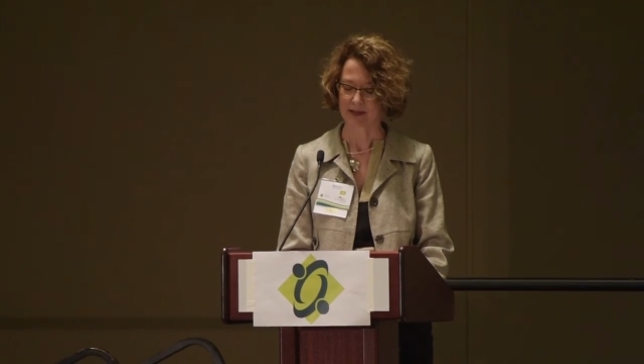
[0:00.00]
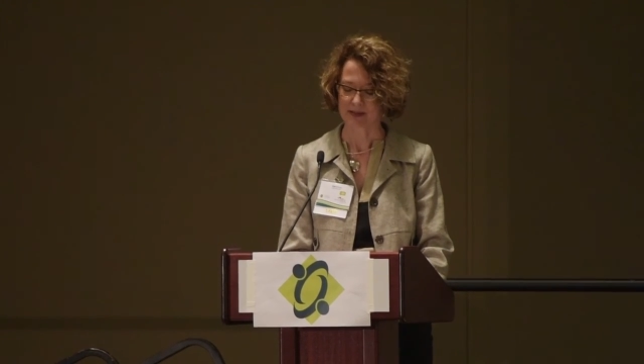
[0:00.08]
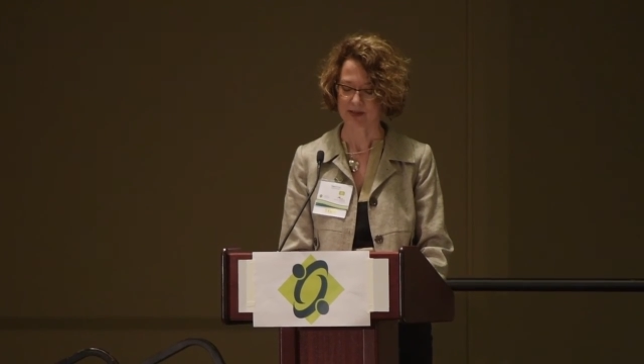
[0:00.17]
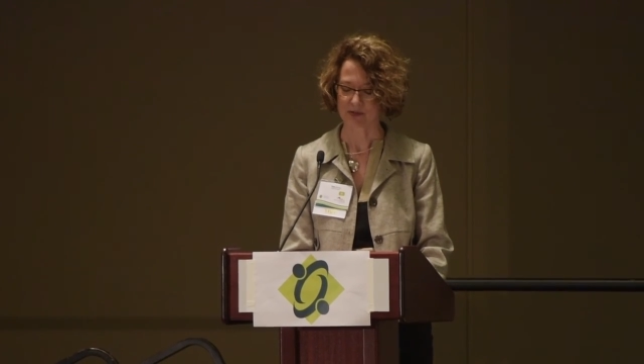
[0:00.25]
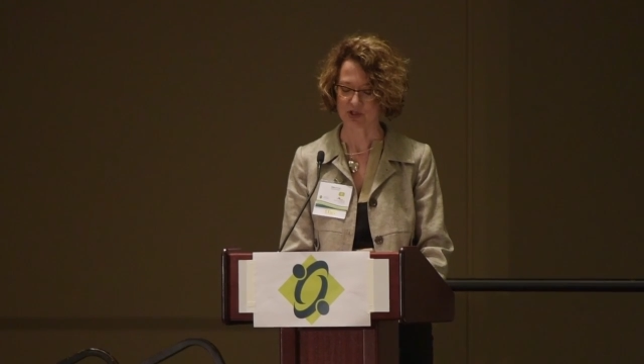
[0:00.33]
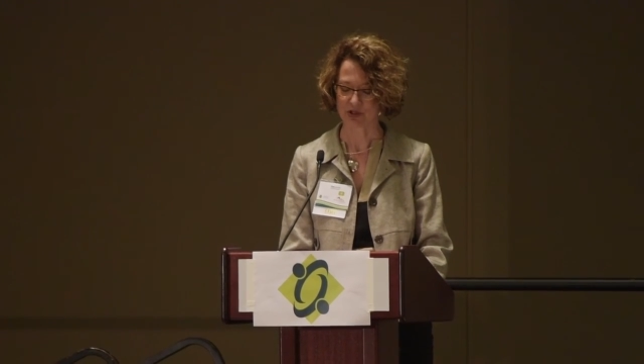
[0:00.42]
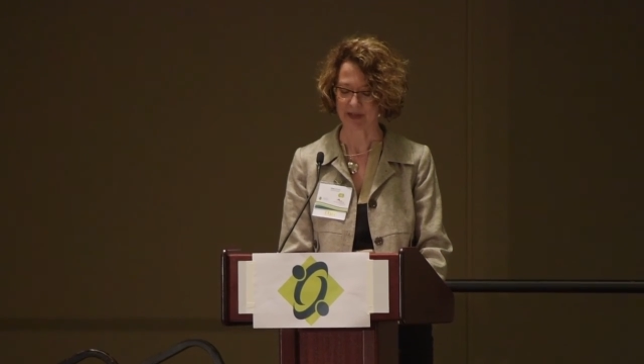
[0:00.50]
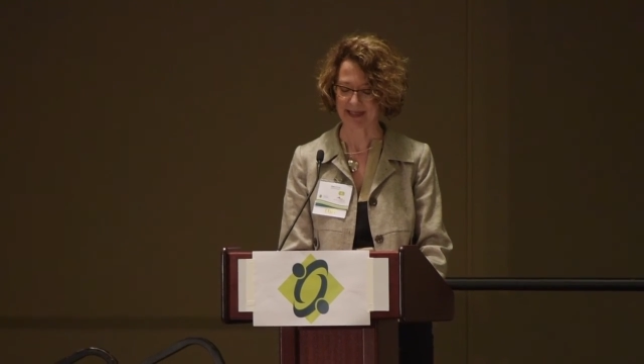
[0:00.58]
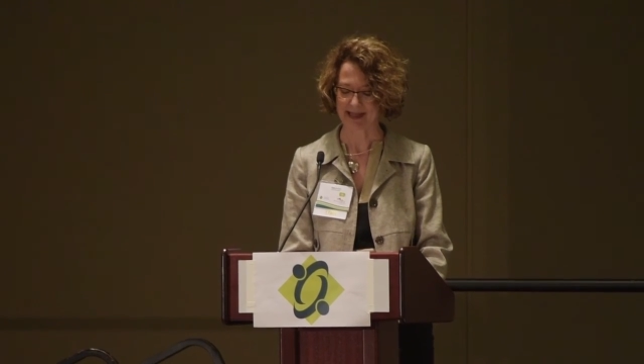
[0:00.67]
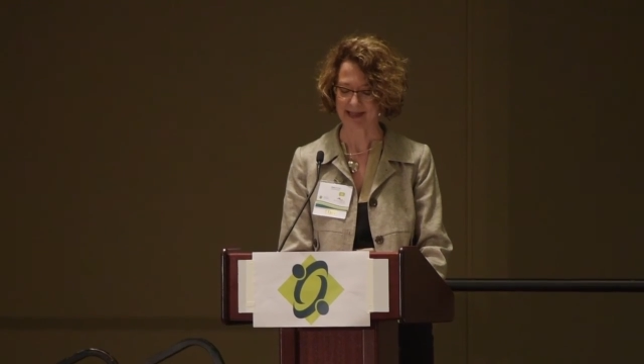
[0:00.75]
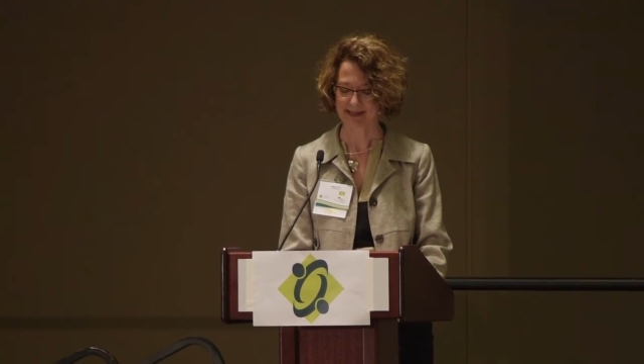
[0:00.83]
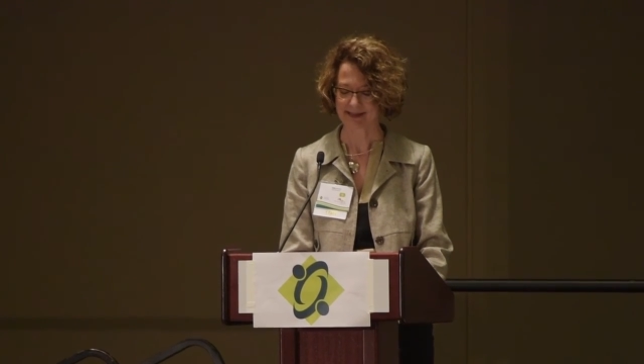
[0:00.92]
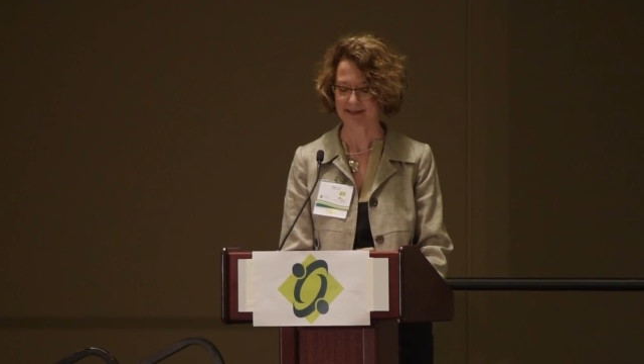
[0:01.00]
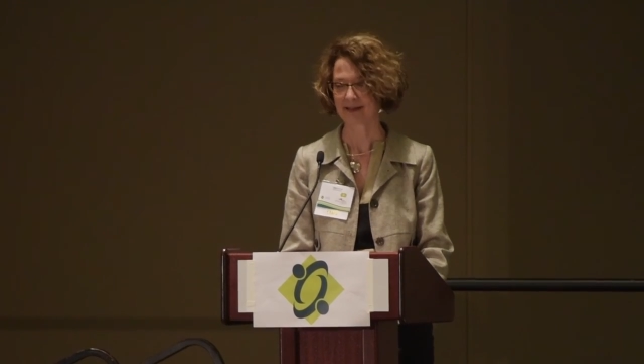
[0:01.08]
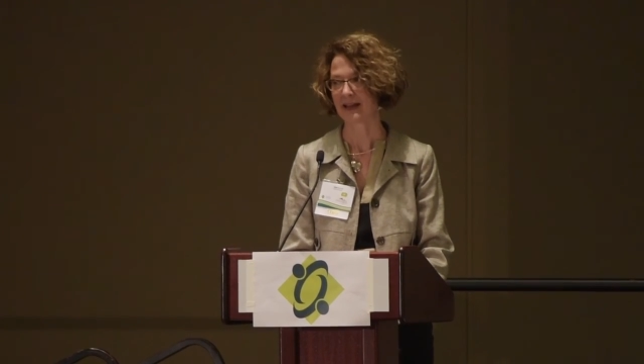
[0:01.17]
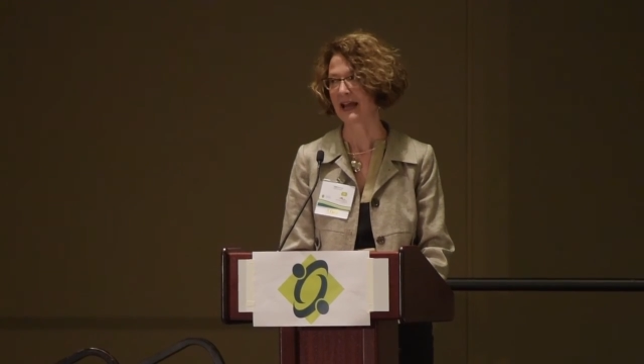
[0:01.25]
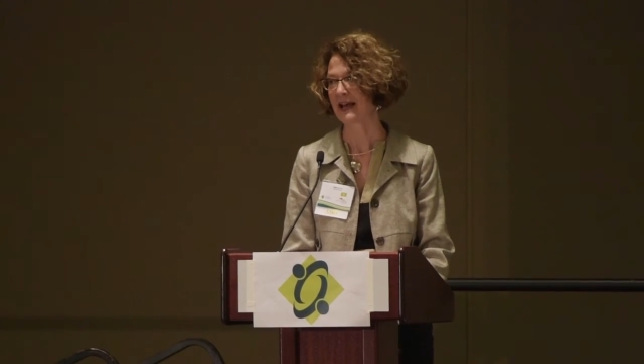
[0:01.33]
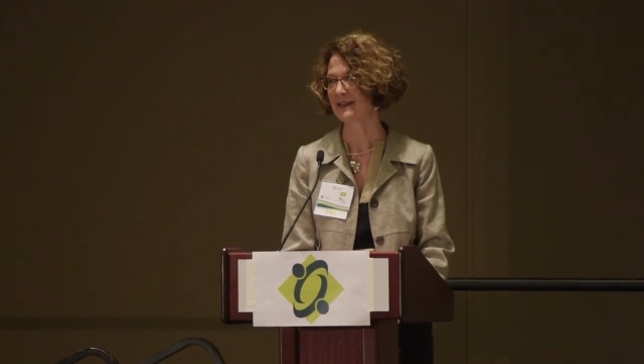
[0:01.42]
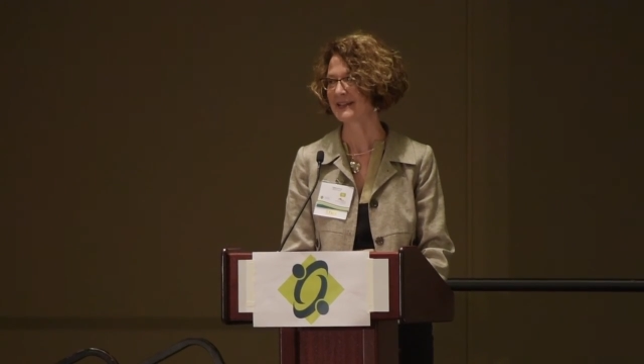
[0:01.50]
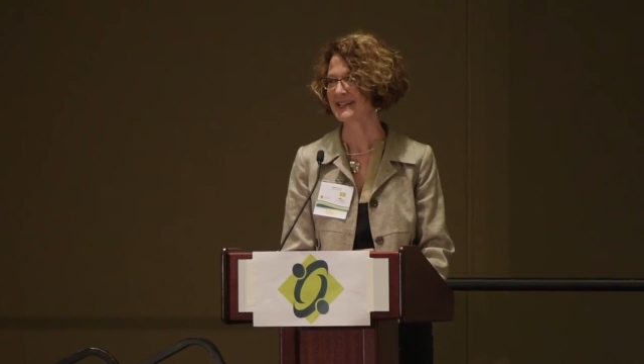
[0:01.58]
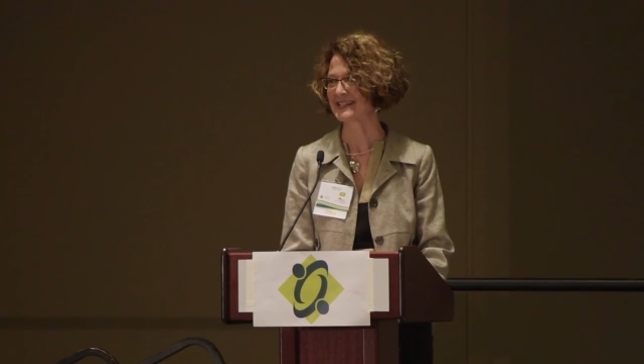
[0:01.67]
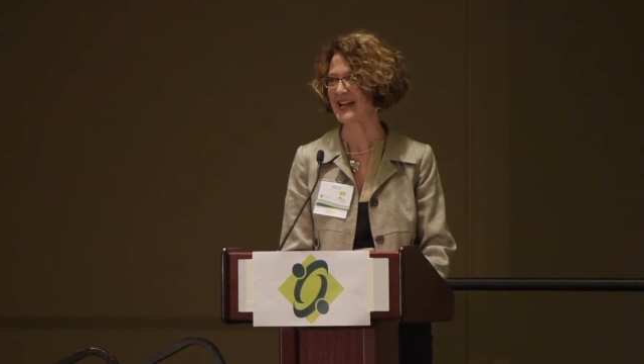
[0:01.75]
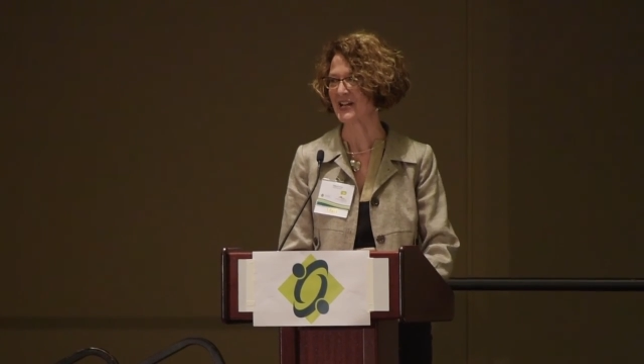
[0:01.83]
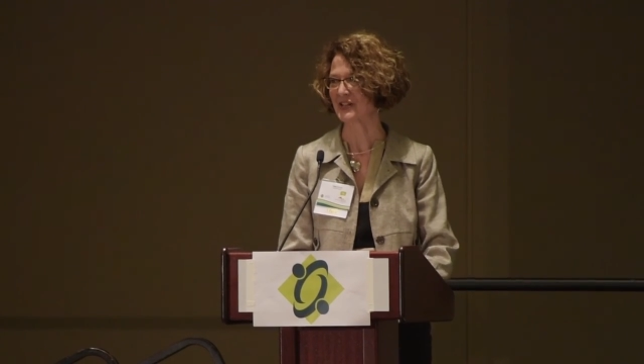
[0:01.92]
So join us and the
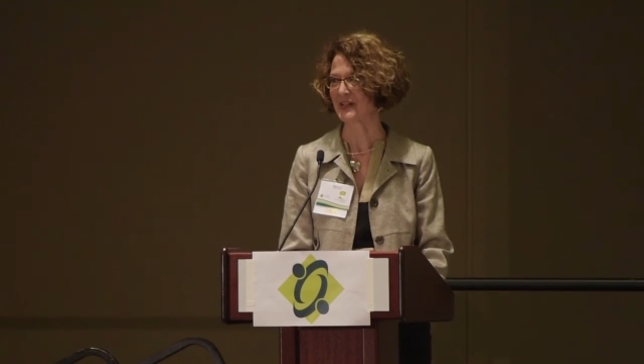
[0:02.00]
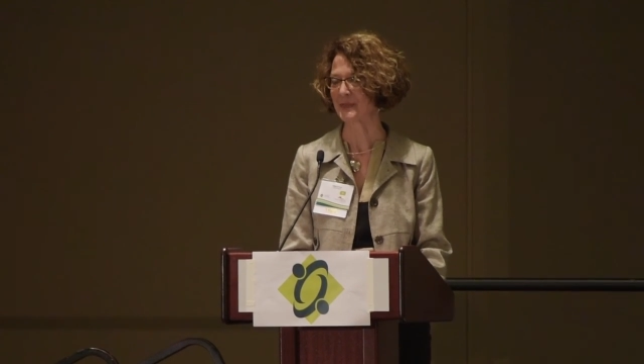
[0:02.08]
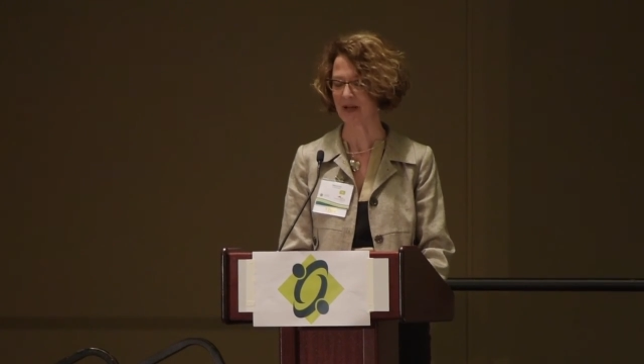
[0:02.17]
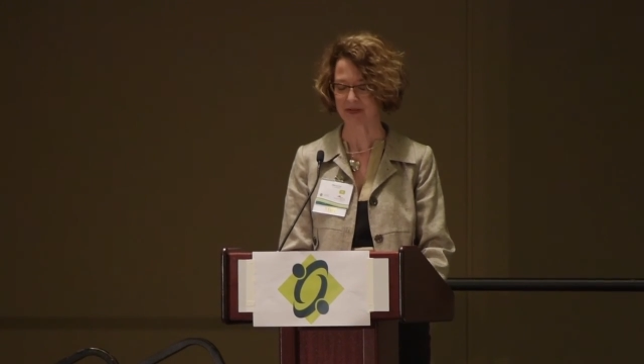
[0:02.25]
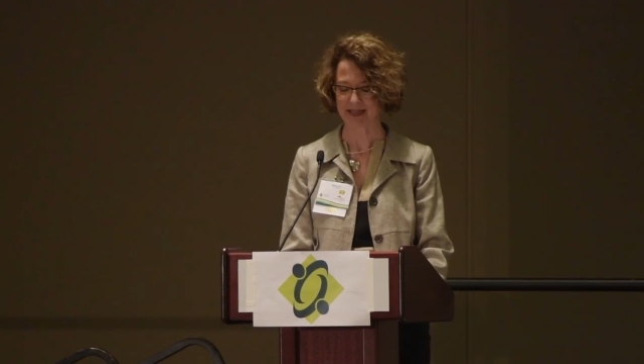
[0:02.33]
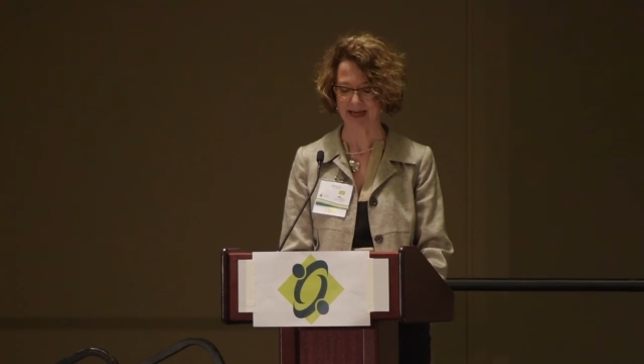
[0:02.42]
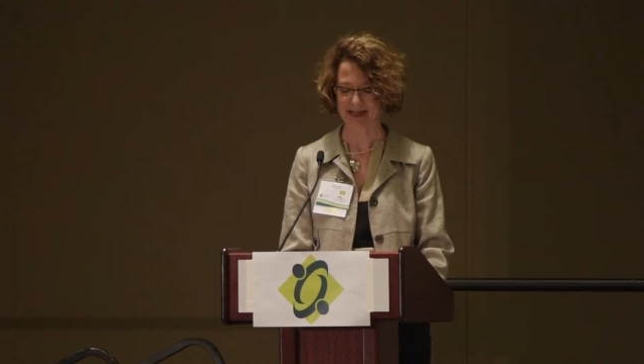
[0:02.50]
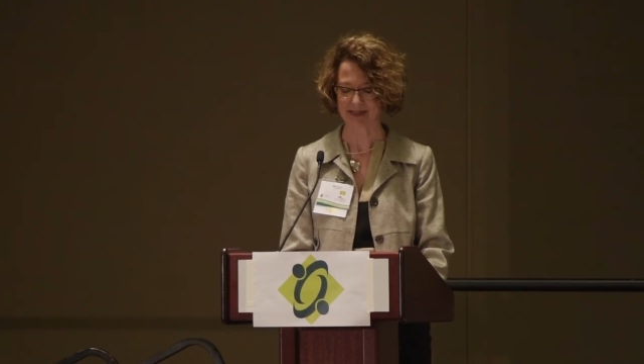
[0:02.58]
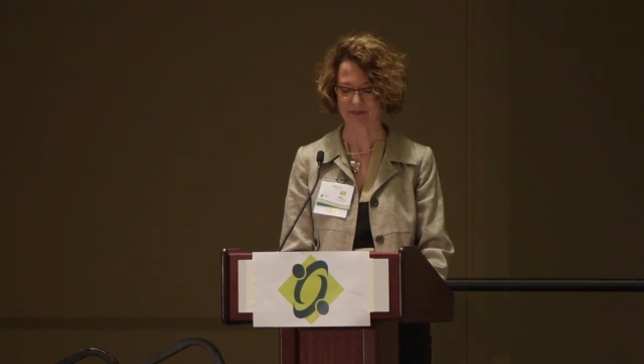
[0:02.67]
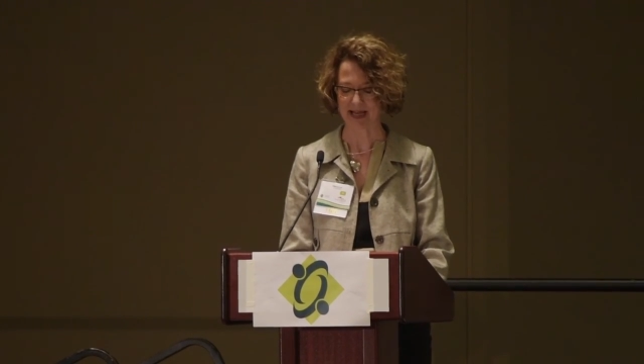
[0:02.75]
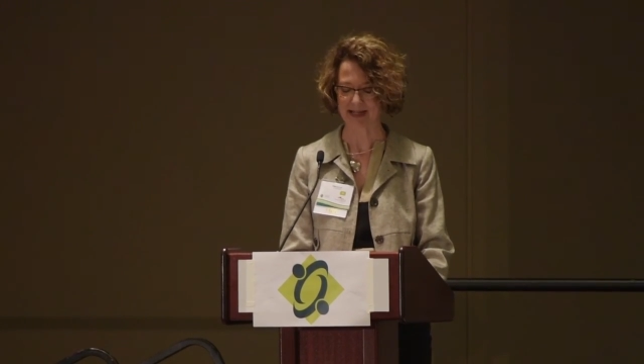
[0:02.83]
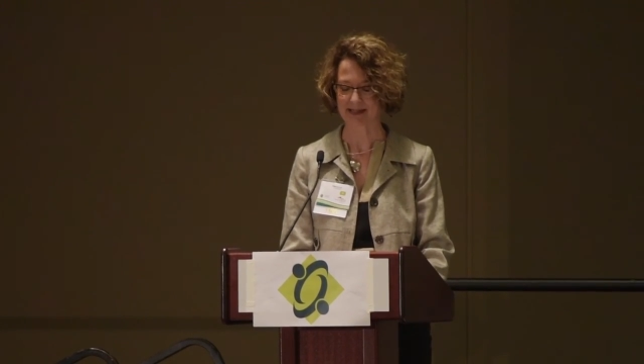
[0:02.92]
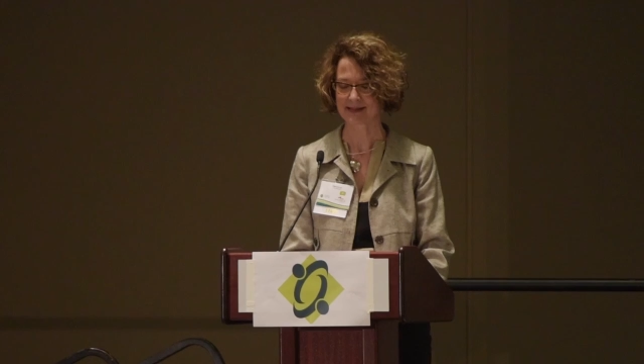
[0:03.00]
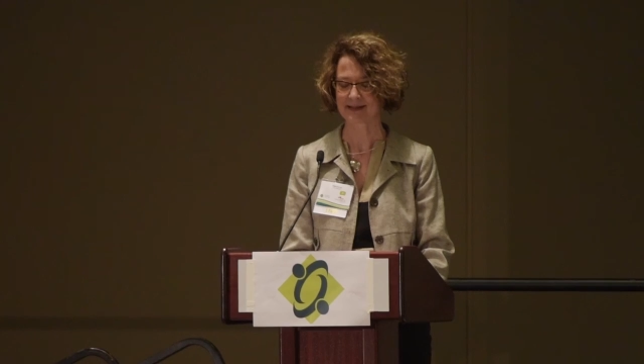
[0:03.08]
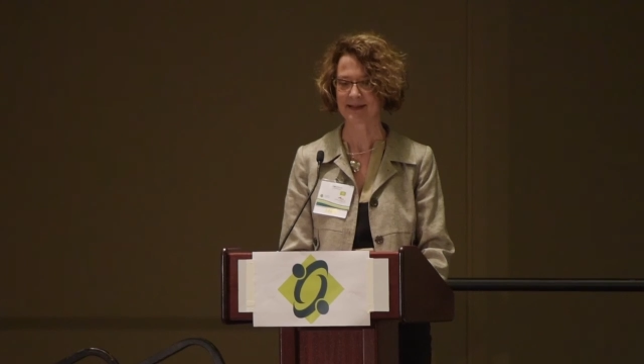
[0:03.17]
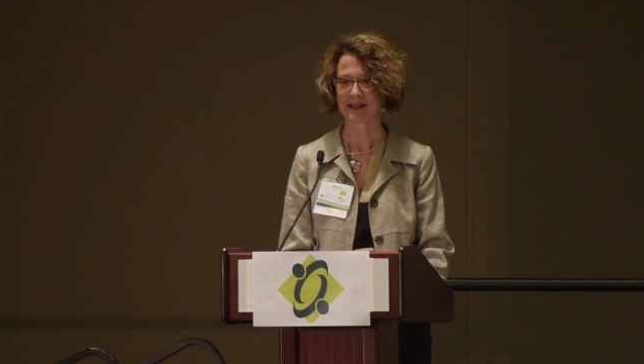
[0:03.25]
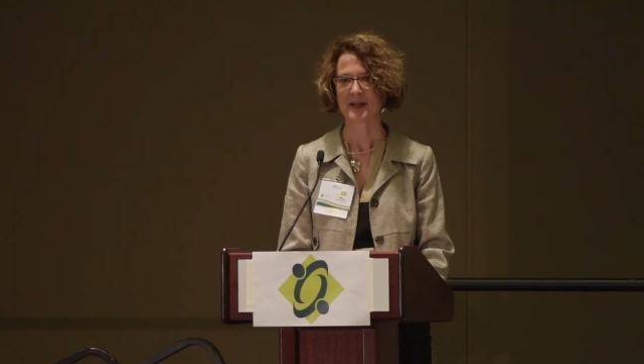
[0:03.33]
discussion about today's events